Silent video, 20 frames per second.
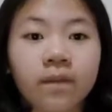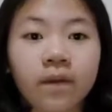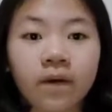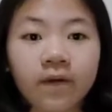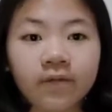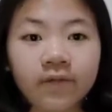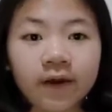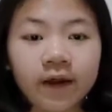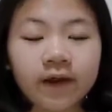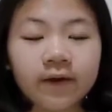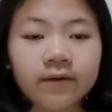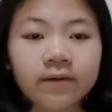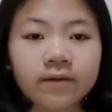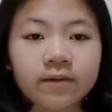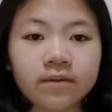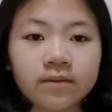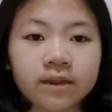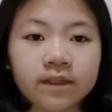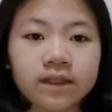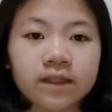perfect
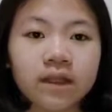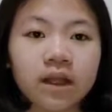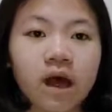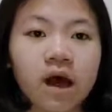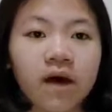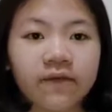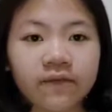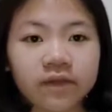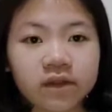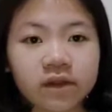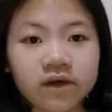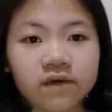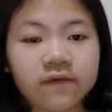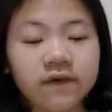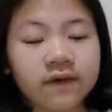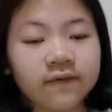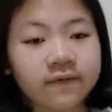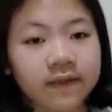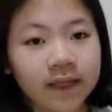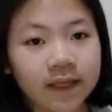woman after
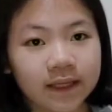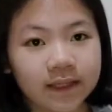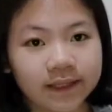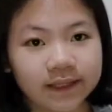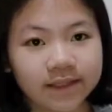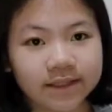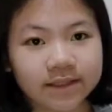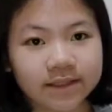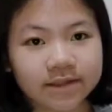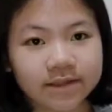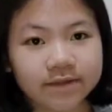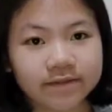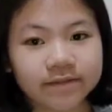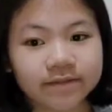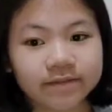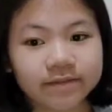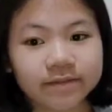50 years.